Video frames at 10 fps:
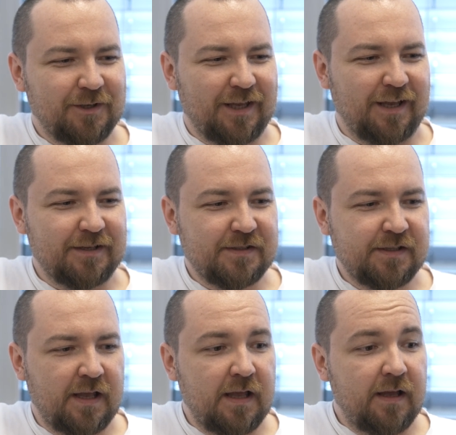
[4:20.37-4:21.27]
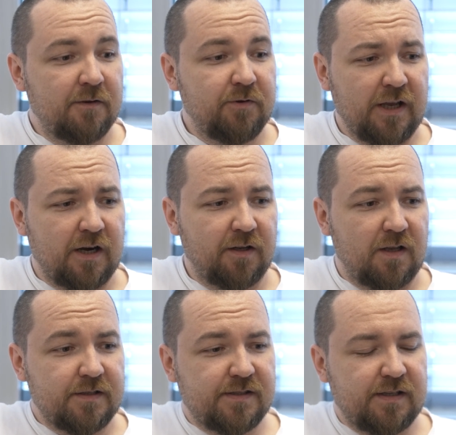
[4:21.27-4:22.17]
the case.
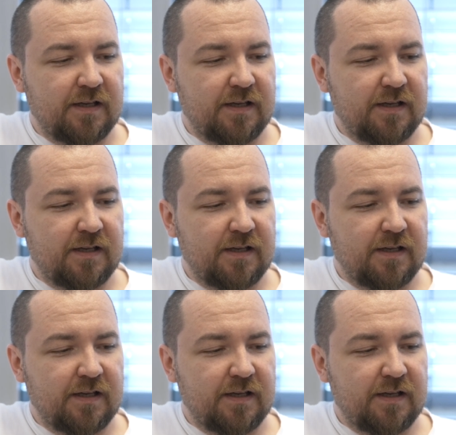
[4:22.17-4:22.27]
Regardless,